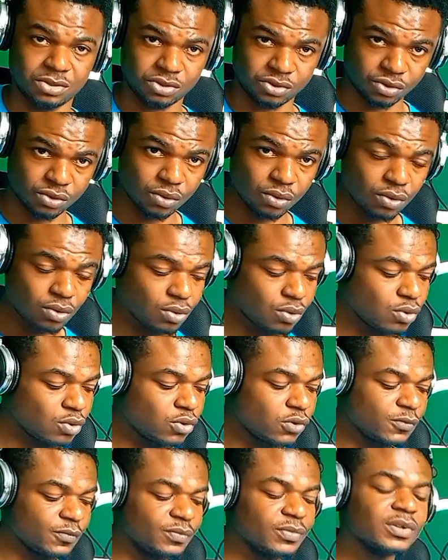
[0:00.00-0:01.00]
so
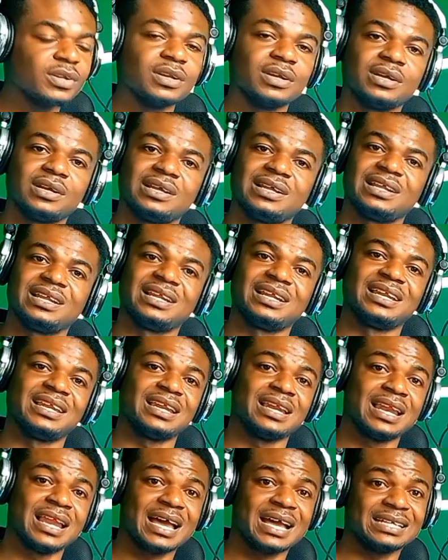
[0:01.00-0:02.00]

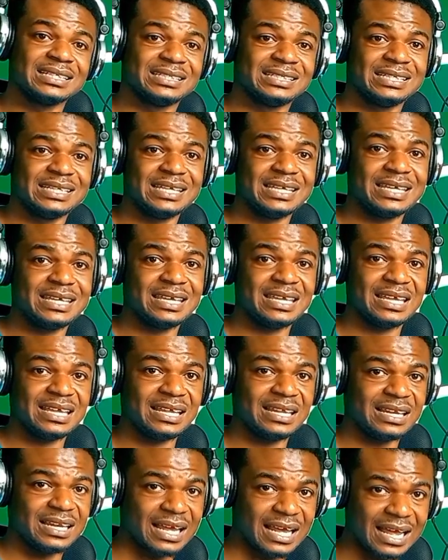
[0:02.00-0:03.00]
la T
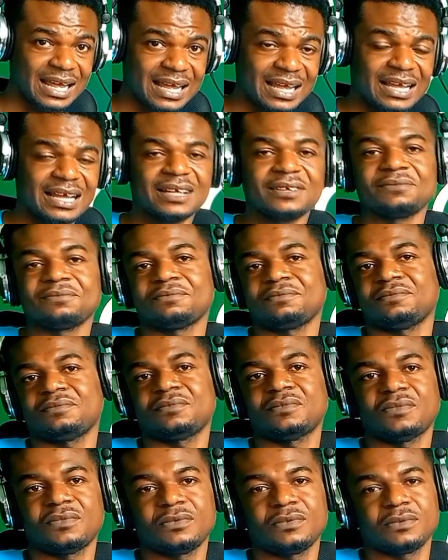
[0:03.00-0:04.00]
la.
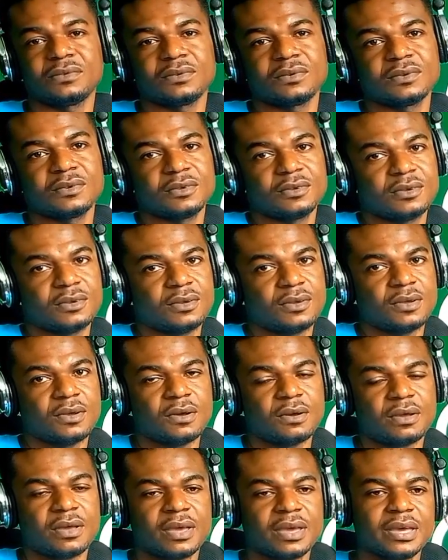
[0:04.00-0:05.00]

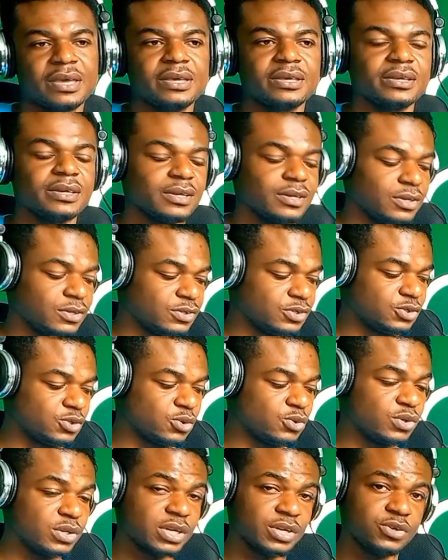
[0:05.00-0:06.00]
Okay, so
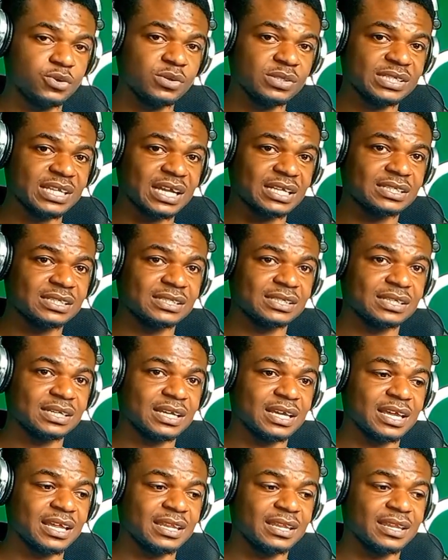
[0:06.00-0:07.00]
you can use that
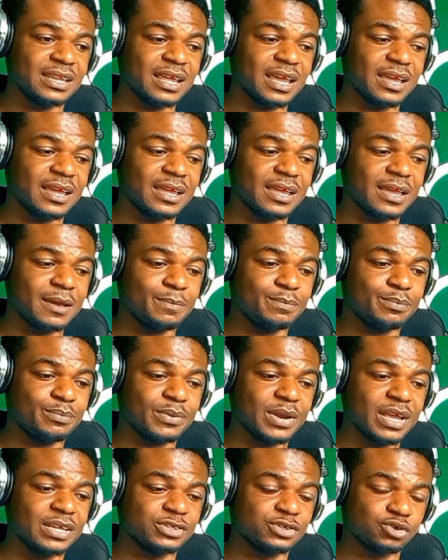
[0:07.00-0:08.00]
in
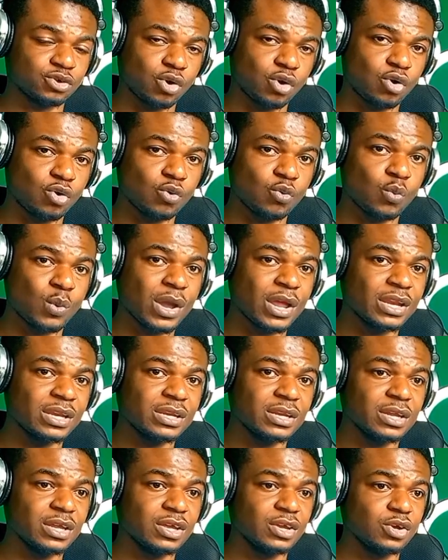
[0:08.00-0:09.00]
a song when
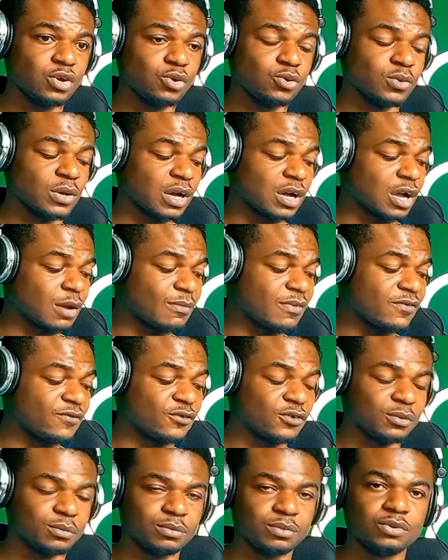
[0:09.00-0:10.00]
you are coming
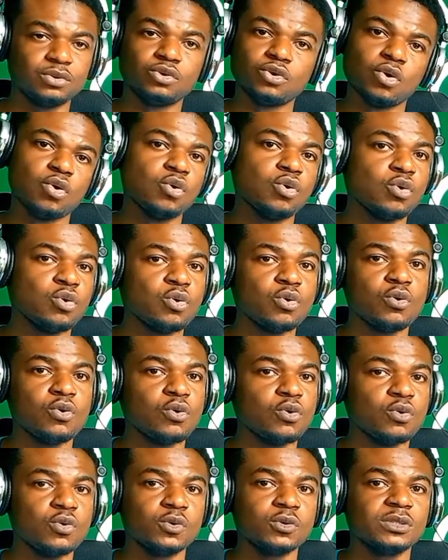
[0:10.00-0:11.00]
from
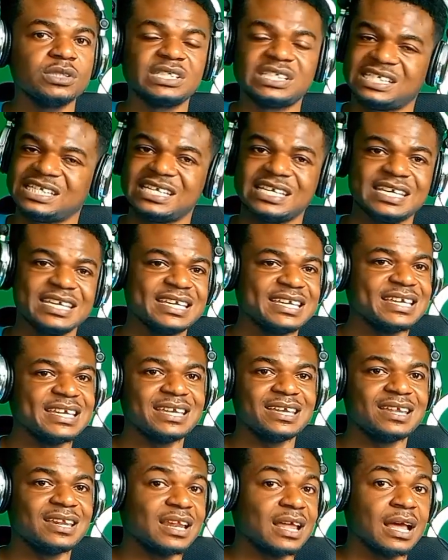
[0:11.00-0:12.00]
do
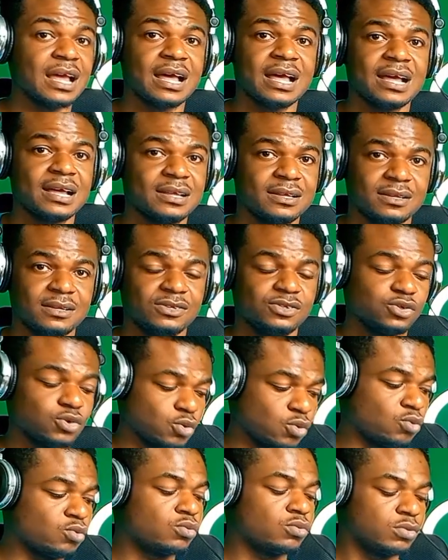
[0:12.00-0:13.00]
ti la.
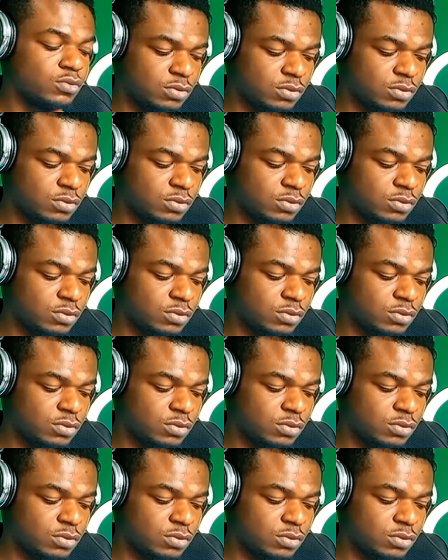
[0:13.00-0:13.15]
So